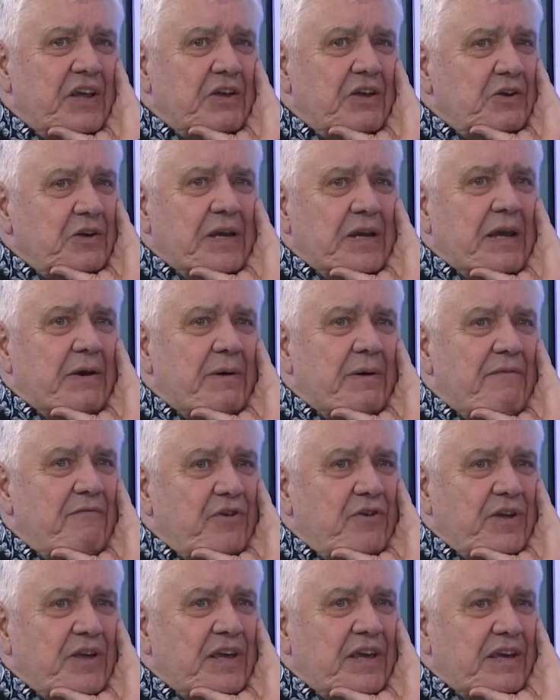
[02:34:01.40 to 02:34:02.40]
You're here
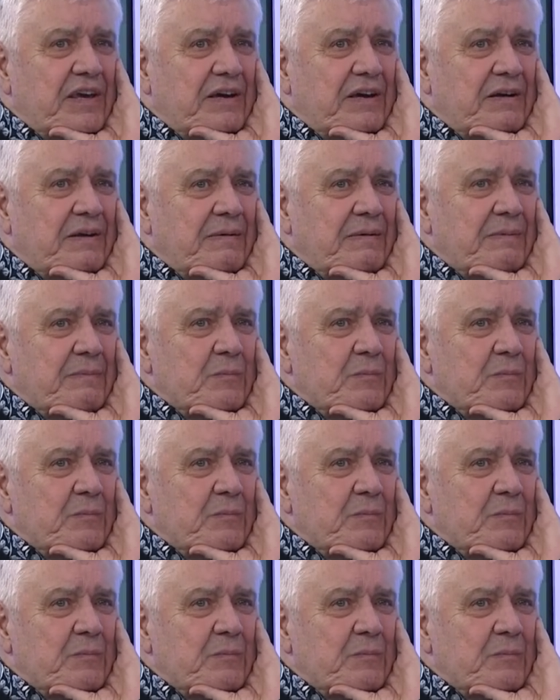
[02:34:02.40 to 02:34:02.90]
every year.